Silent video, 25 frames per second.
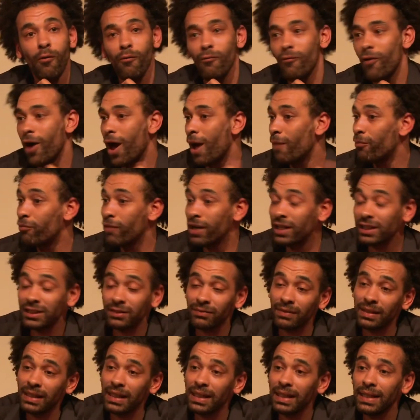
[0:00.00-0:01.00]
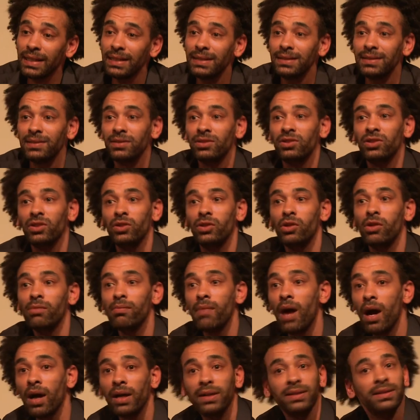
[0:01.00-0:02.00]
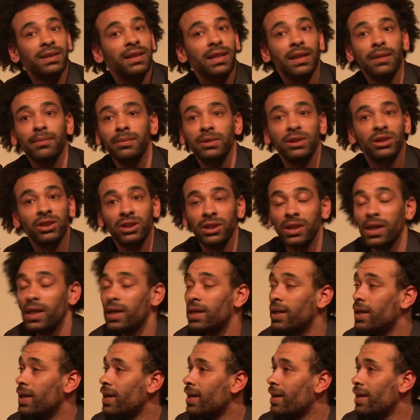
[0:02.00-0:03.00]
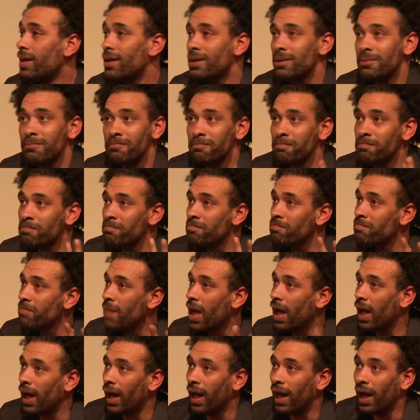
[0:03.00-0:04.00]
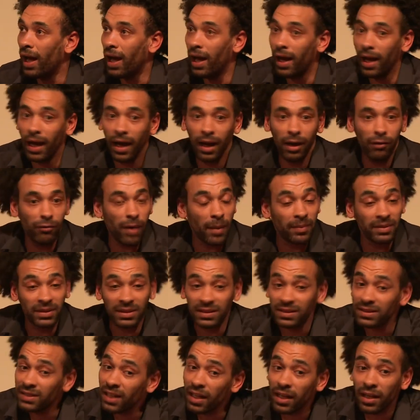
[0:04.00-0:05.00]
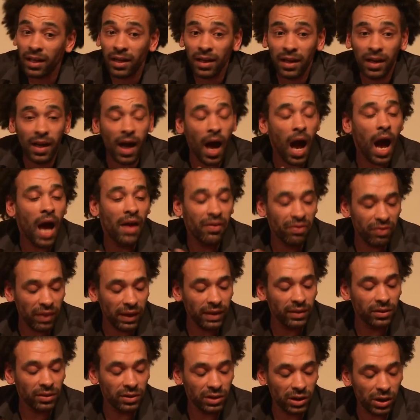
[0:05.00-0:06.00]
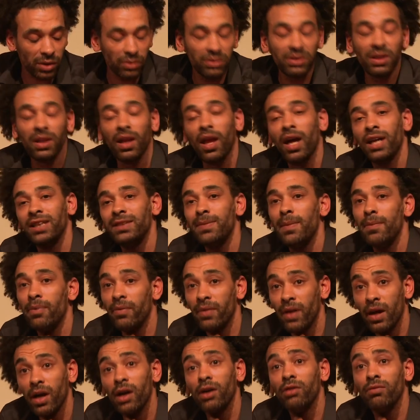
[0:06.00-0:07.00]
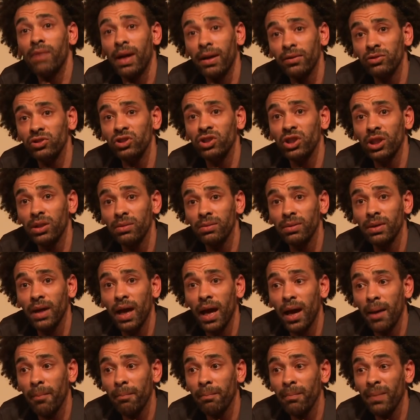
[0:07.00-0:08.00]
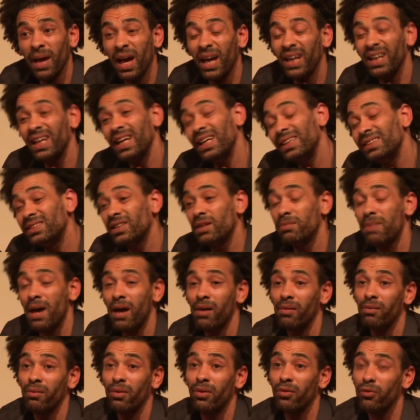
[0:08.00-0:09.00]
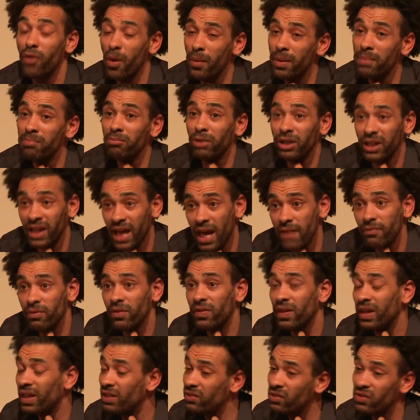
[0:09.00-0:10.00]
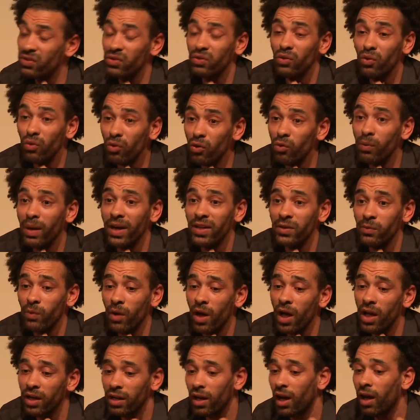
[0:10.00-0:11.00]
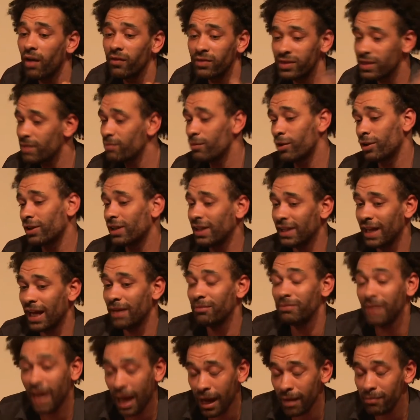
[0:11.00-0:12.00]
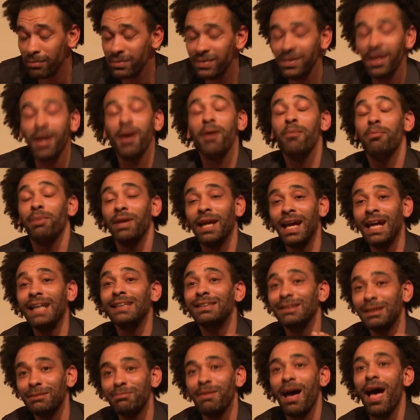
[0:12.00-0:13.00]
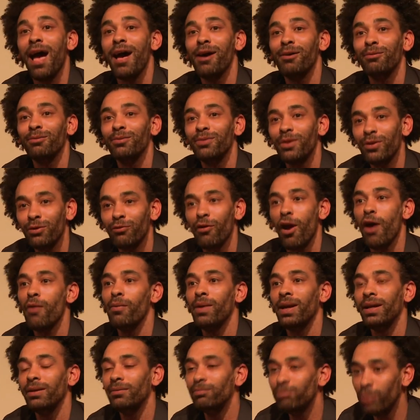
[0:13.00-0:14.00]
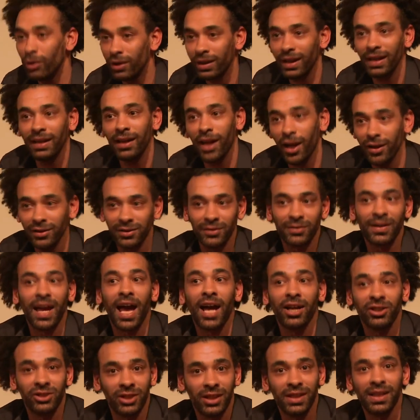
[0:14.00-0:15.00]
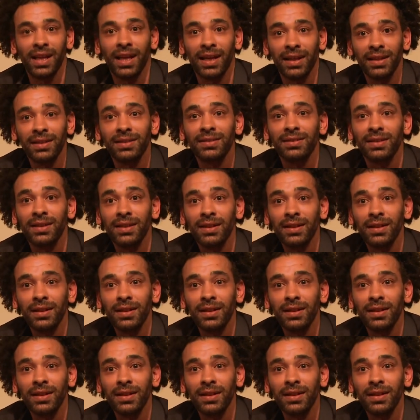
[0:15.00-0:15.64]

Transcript: write a press release, do your marketing image, uh, deter. I think utilize people that are around you. Um, and it isn't about throwing money at everything. It doesn't always work. Obviously, I'm not going to name names, but it isn't about throwing bucket loads of cash at things.